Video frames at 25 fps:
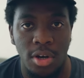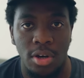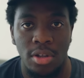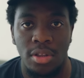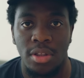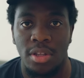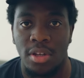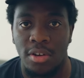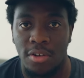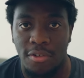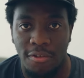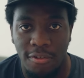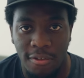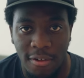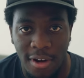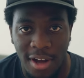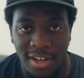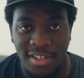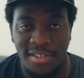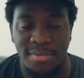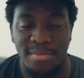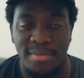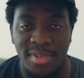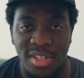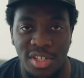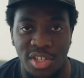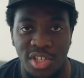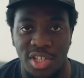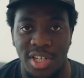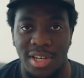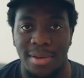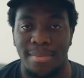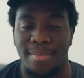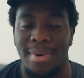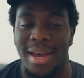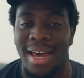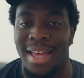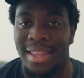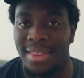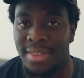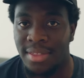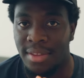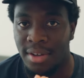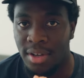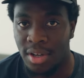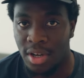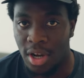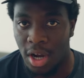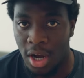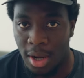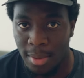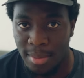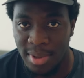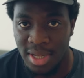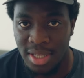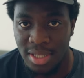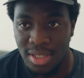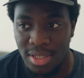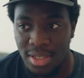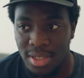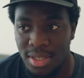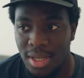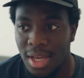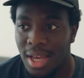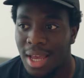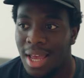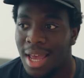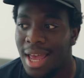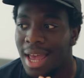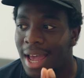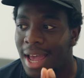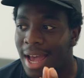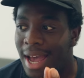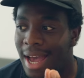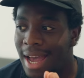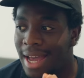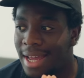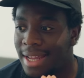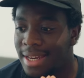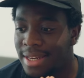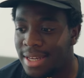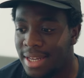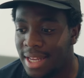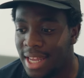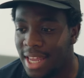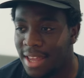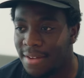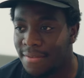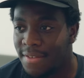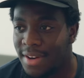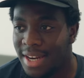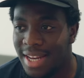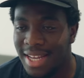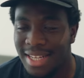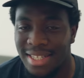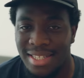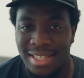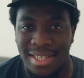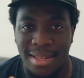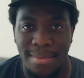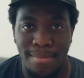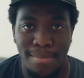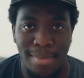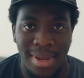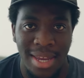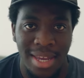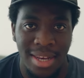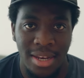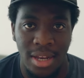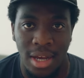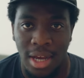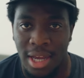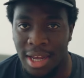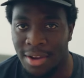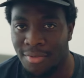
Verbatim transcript: on the craftsmanship and the garments and even his demeanor.